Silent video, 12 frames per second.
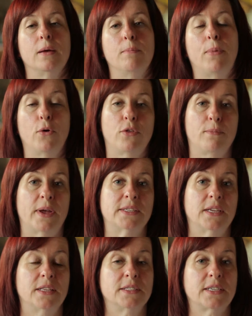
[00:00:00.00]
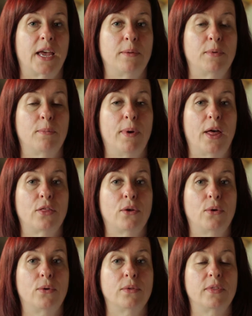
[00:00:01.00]
Both of my sons came to
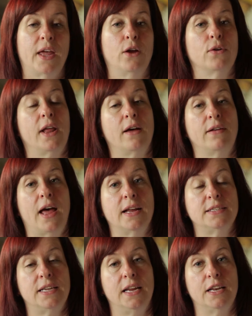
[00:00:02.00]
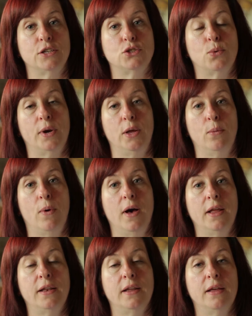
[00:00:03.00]
Bethel. They are now 19 and
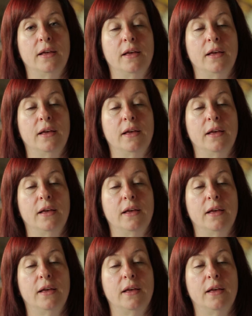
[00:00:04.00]
21.